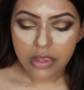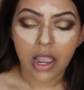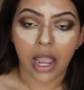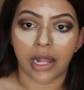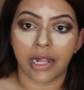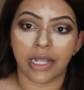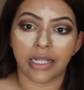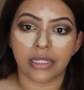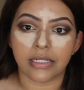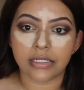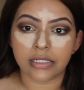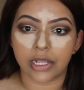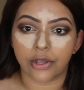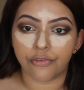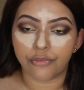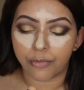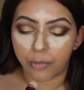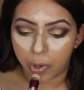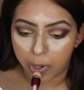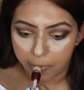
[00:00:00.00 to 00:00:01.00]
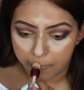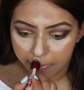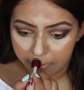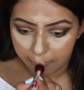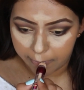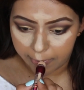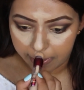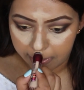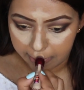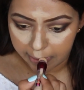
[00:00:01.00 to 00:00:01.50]
I like this stuff more when
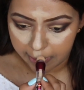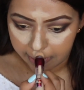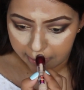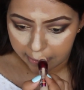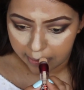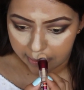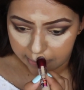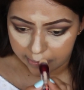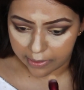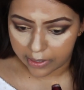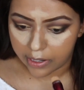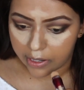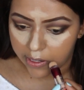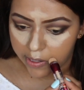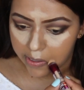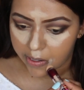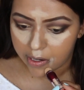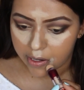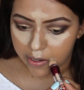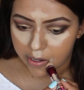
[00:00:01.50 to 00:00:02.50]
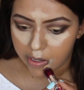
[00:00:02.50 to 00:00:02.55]
I wear it like under